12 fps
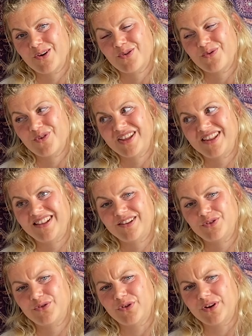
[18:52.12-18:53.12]
Well,
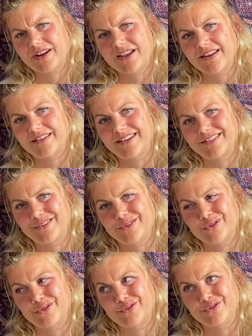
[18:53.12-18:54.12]
you sort of kind of answered
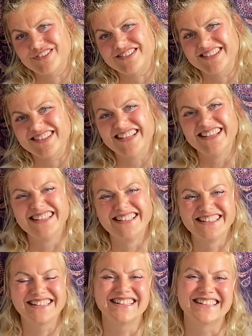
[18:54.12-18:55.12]
your own question.
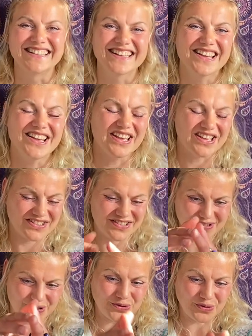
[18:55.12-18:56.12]

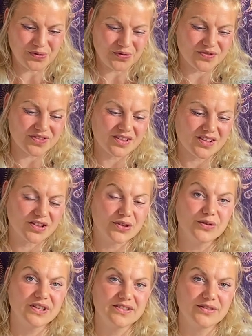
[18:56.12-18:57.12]
So
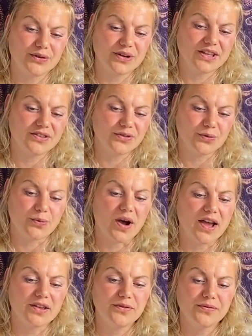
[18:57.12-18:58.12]
you need to look into
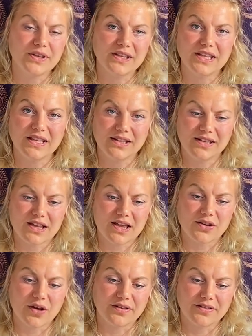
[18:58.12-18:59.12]
why you feel guilty
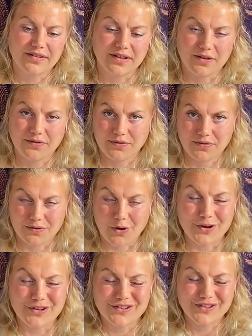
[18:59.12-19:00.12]
and
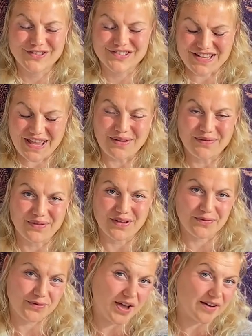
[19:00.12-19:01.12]
unsafe
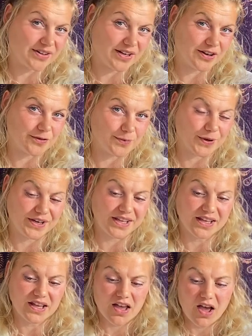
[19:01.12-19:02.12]
if you have a of
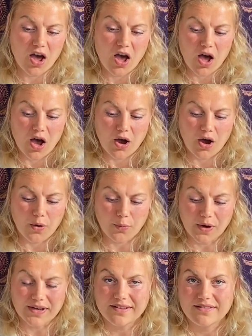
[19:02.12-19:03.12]
money.
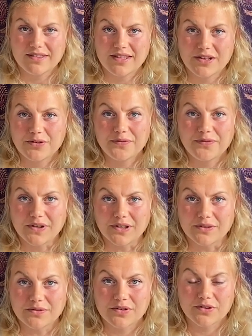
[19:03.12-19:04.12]
What is it that you
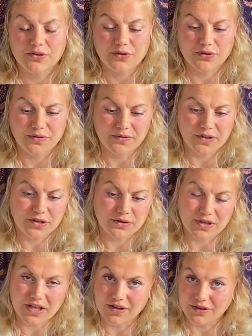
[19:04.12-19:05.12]
fear? Do you fear
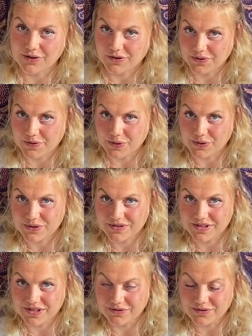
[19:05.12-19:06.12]
you cannot control
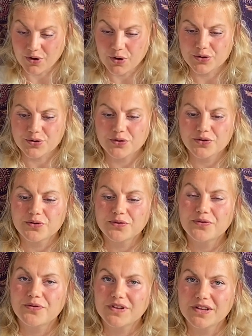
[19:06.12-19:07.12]
yourself? Or do you
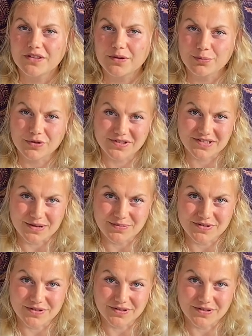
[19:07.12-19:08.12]
fear the
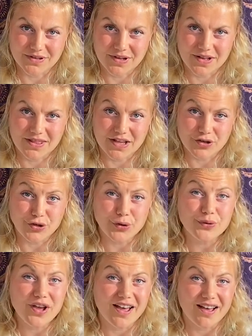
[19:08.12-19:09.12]
perception that
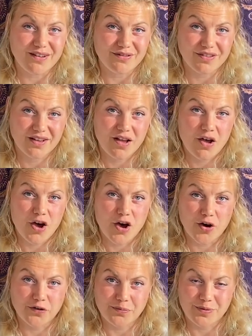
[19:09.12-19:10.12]
you have
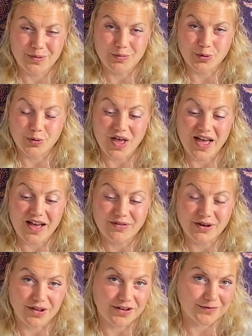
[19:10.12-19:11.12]
of people who have a
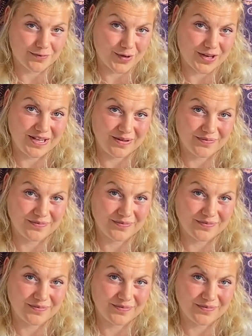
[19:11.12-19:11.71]
lot of money?